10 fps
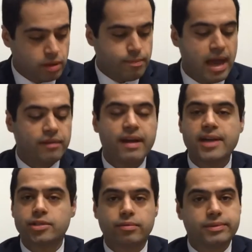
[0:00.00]
The
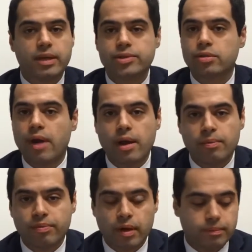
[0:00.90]
manufacturer tells you right
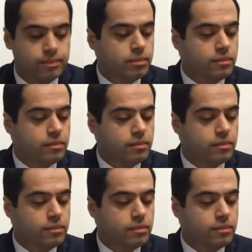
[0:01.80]
up front,